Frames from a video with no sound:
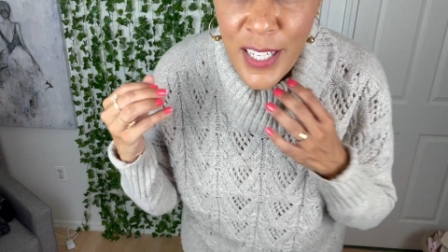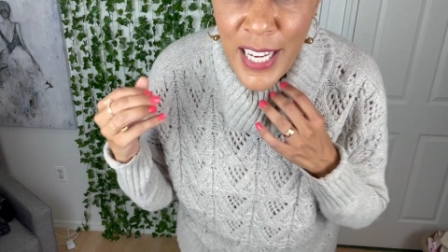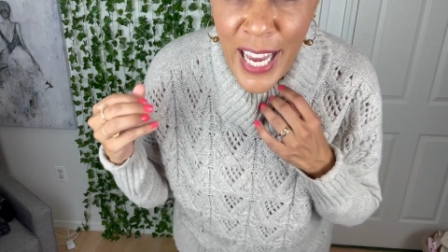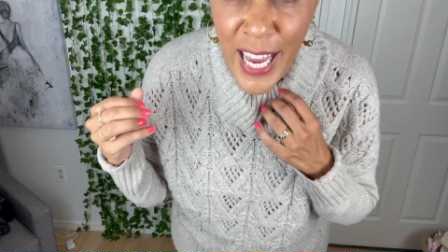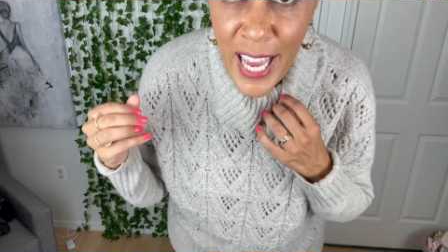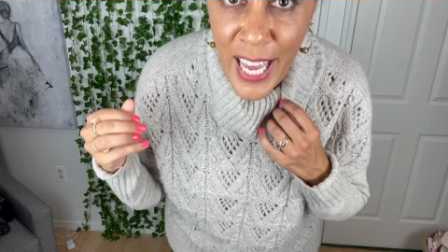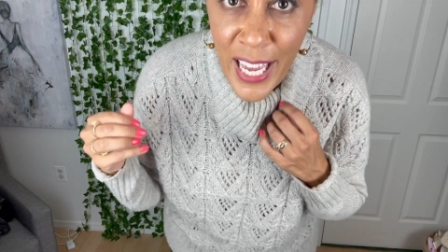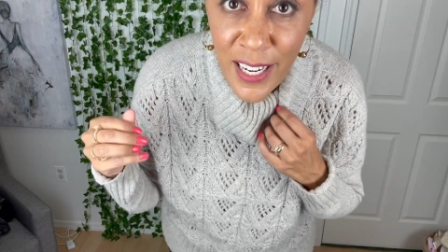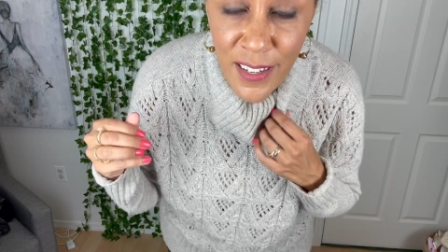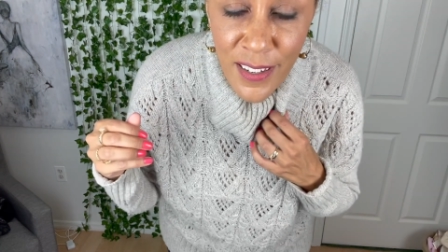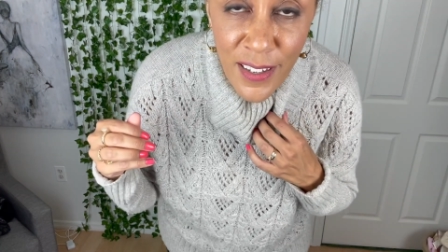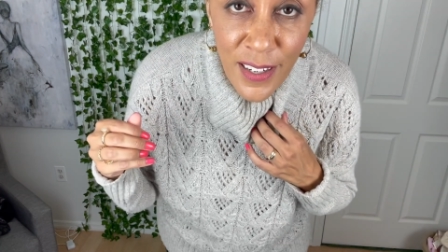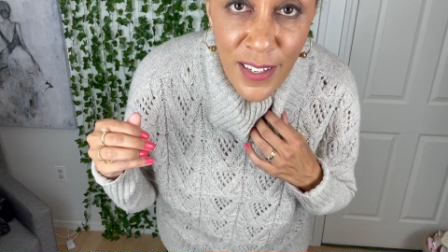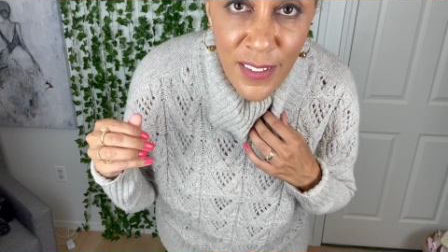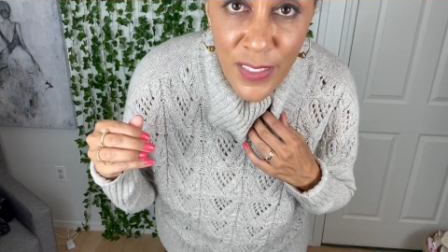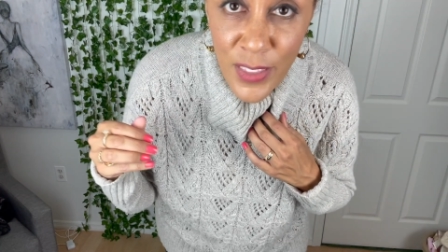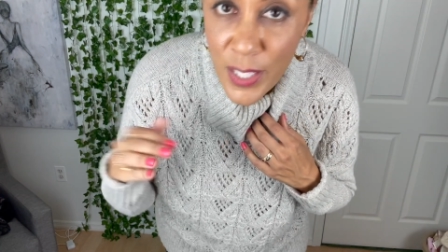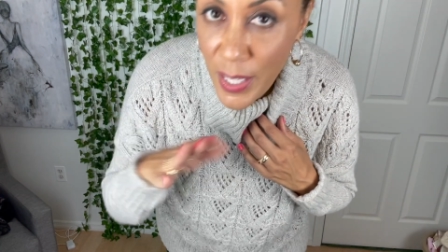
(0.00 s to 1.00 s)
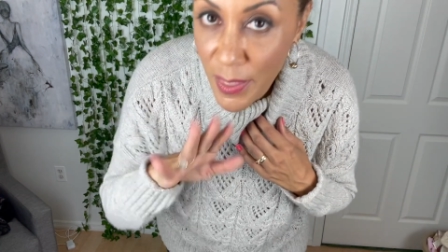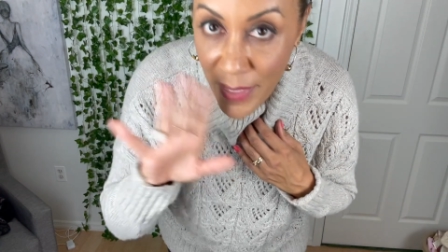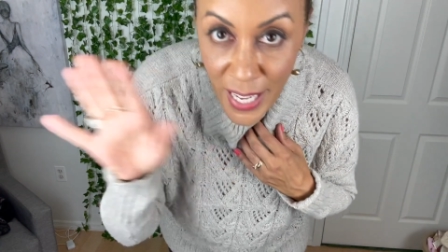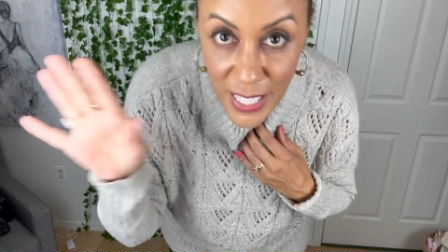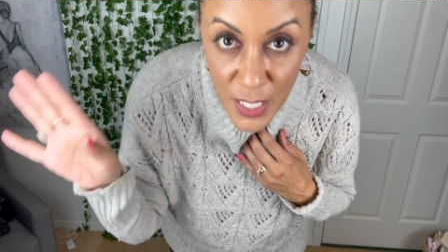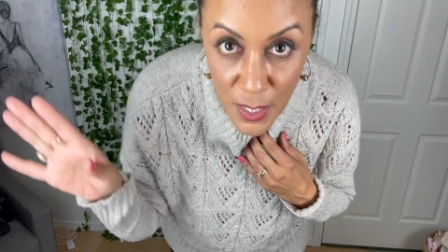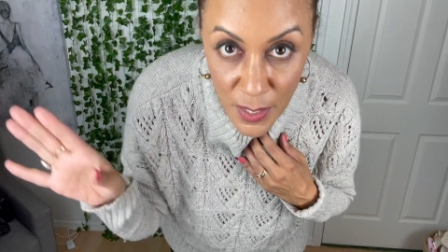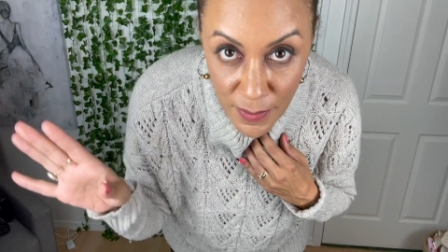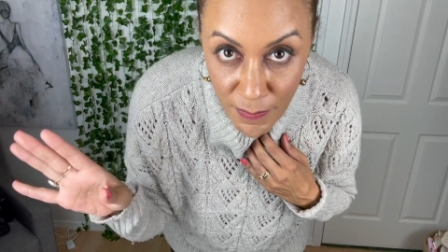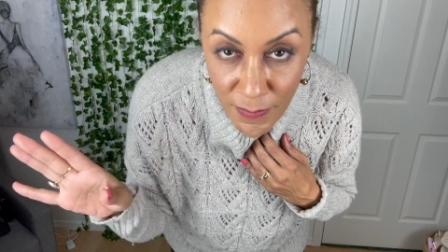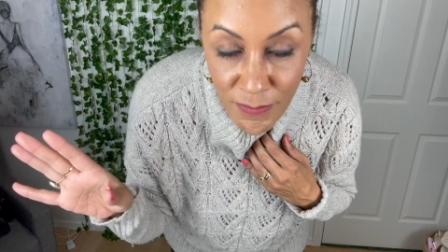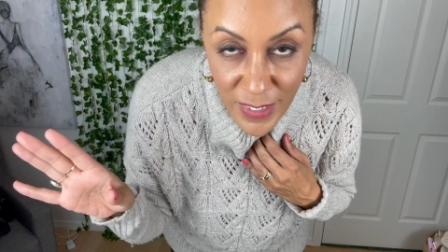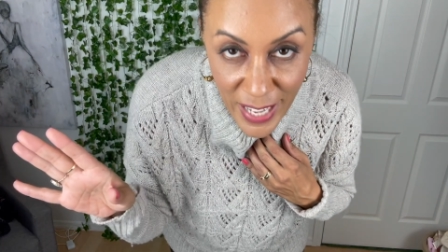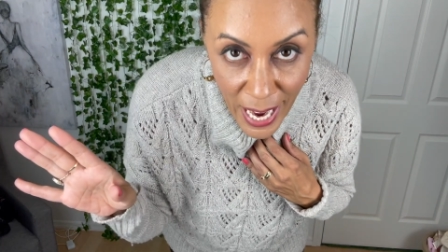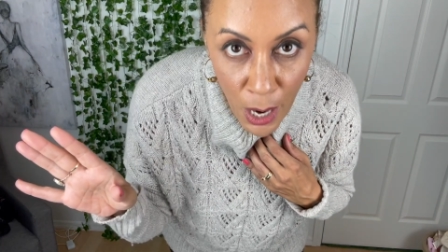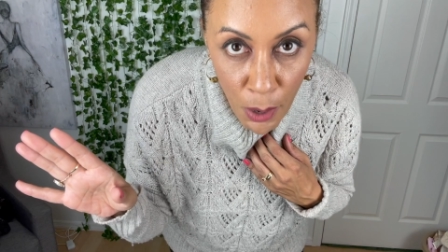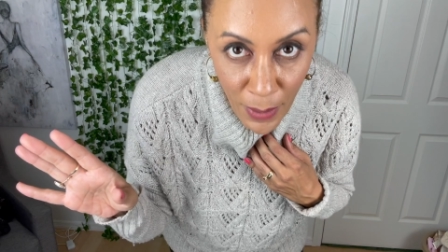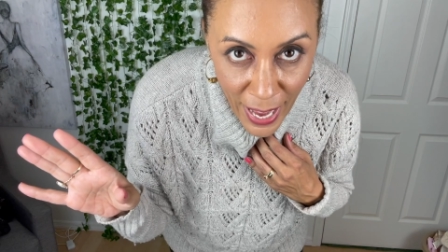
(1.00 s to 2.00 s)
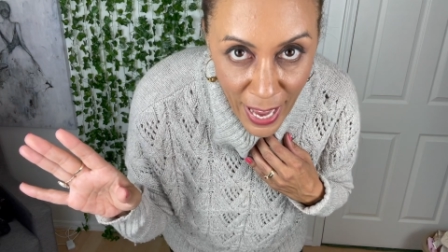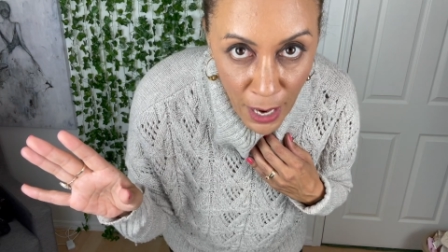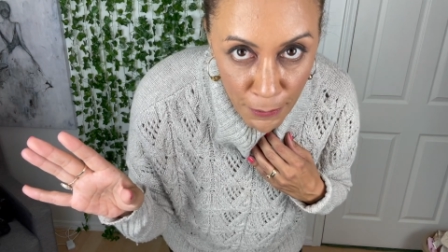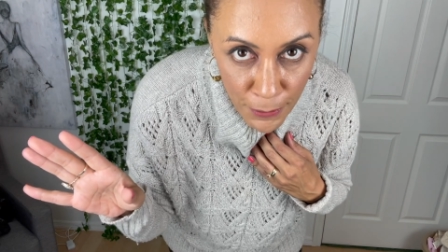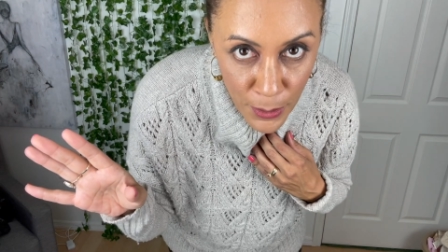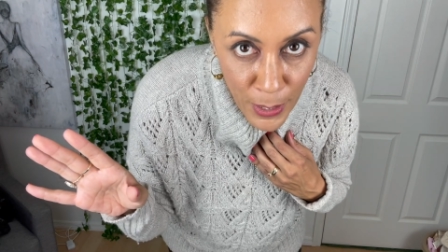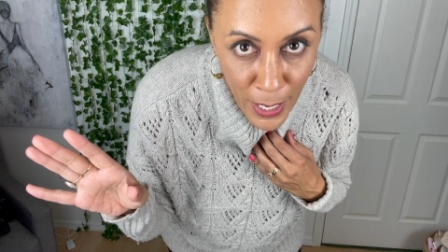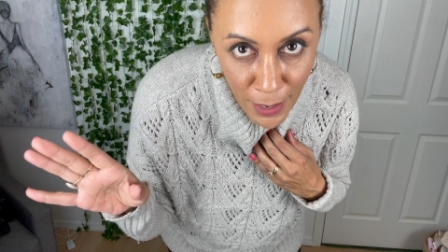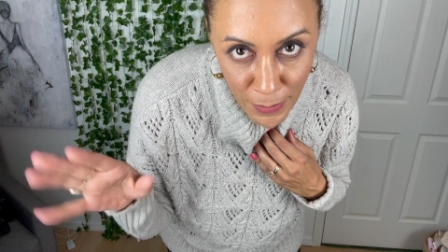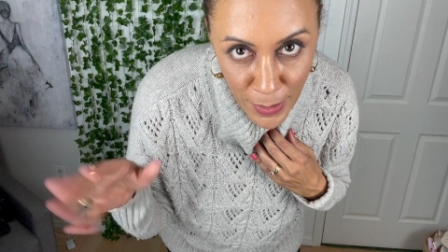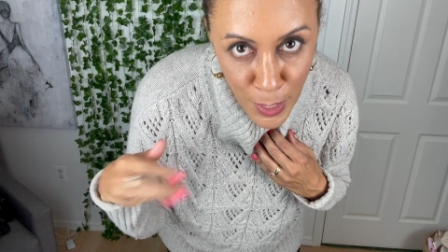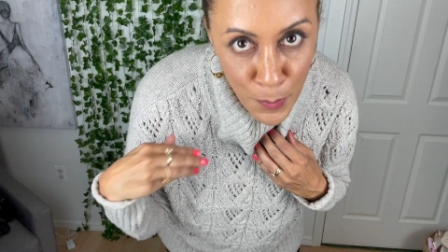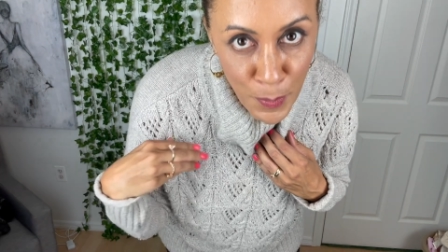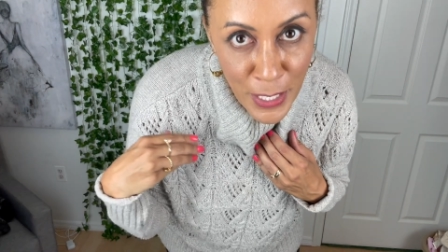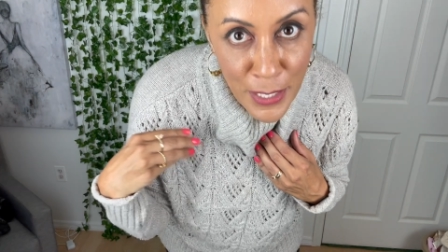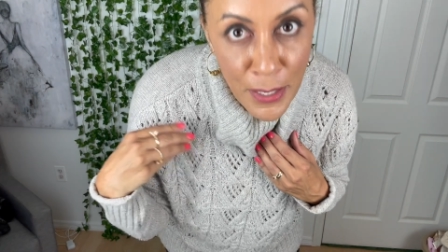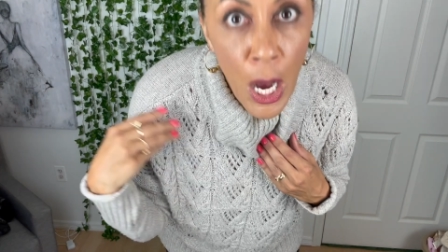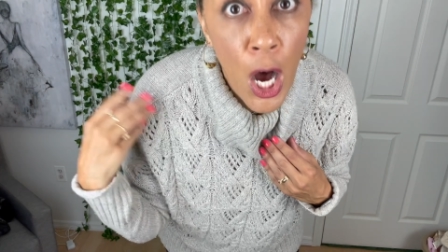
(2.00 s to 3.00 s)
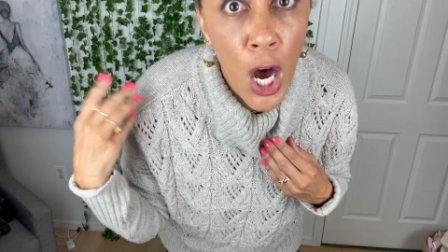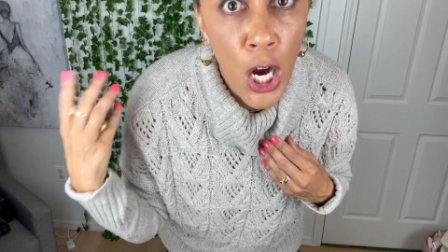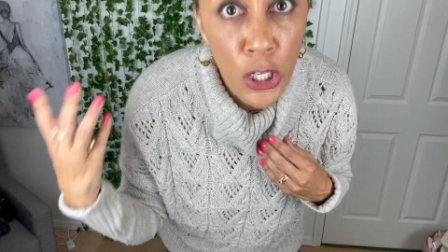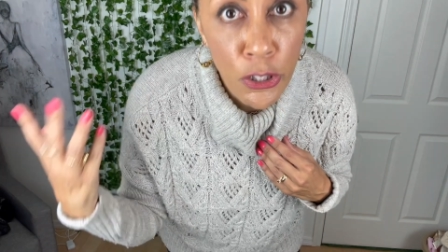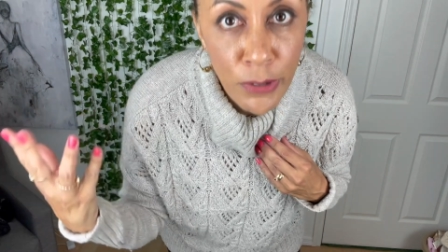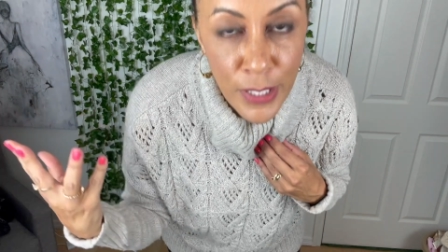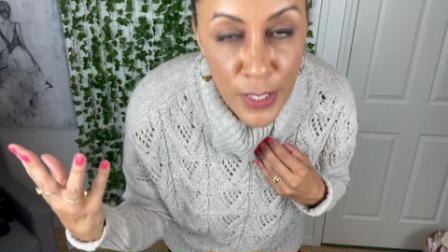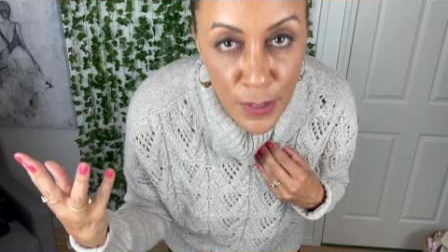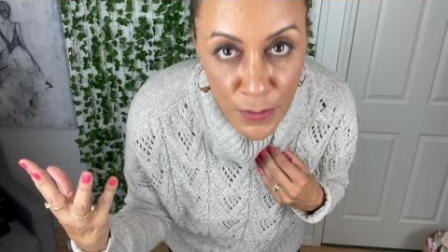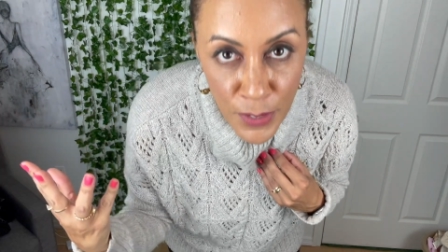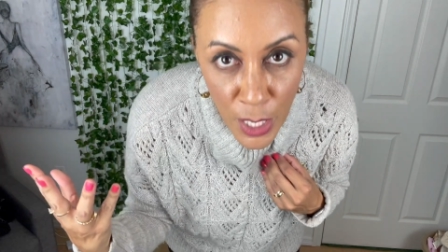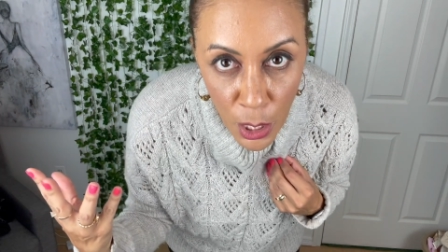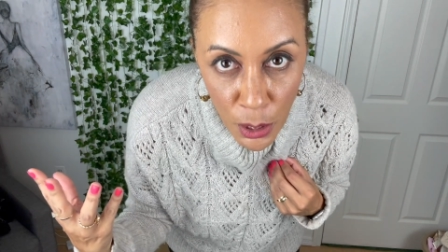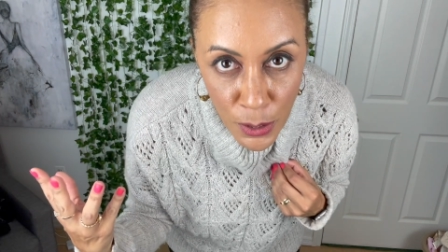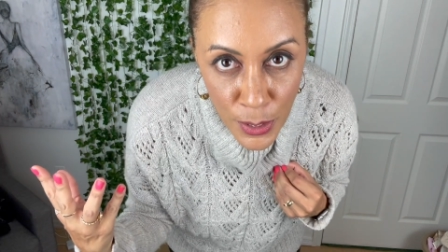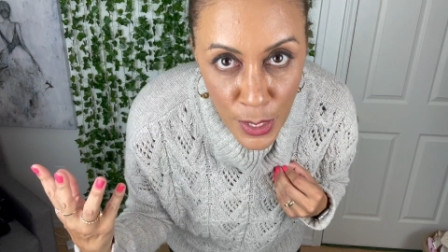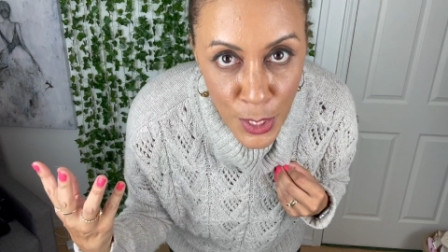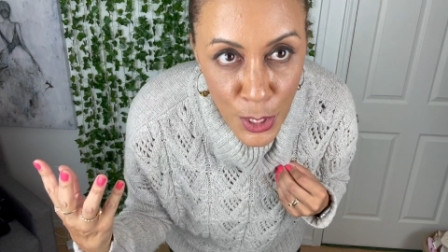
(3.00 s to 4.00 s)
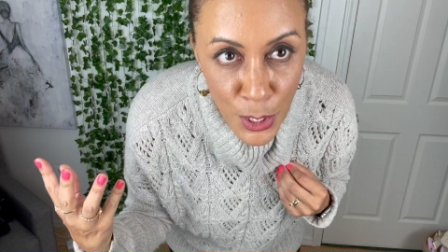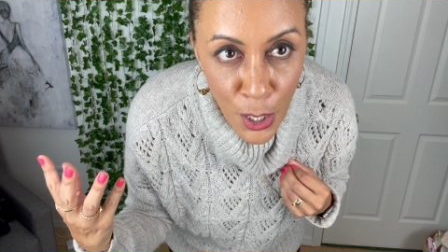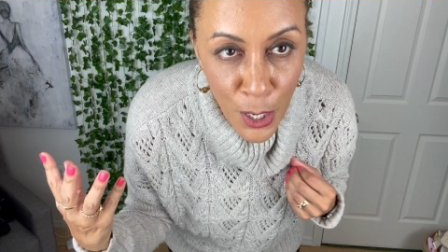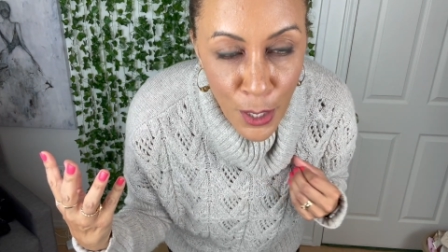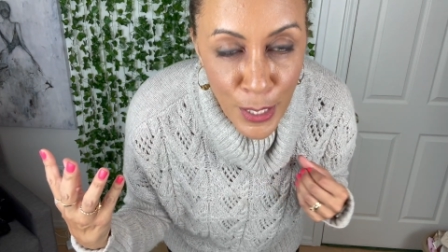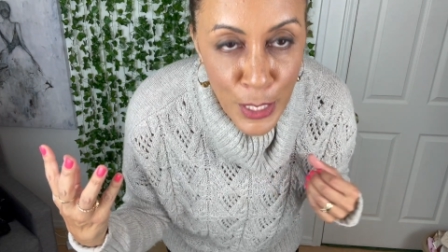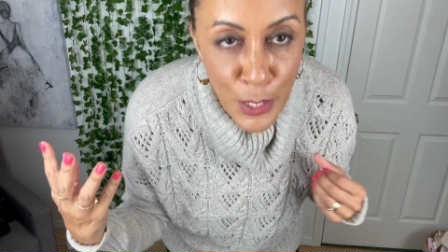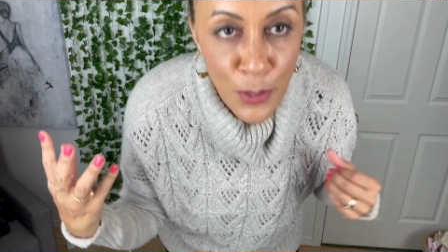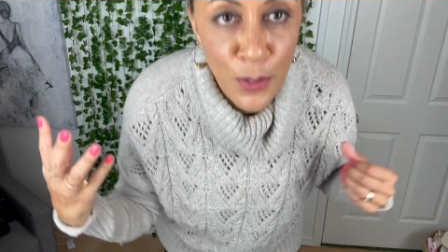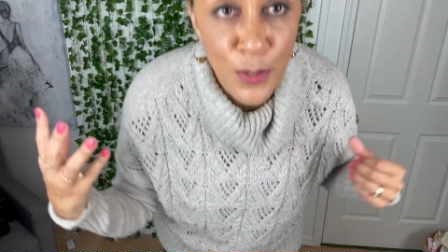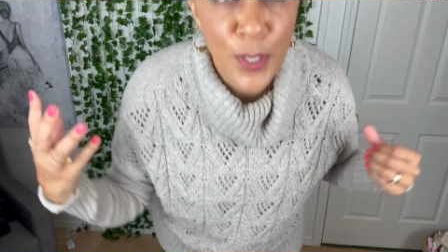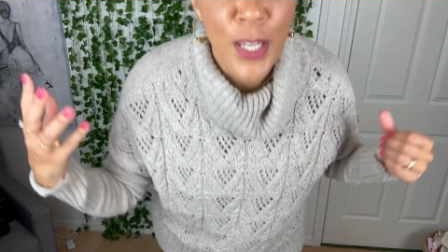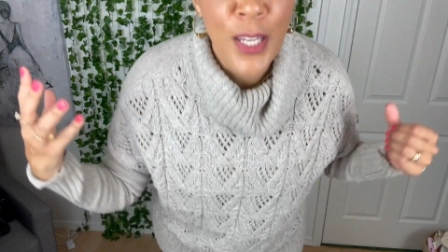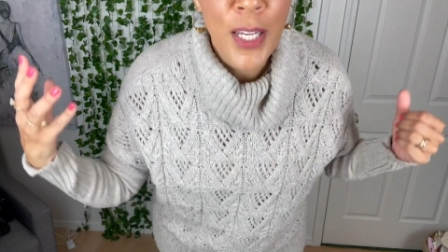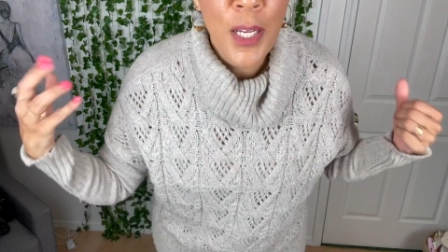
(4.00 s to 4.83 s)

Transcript: And that's now after having spent hundreds of dollars on Tahari suits.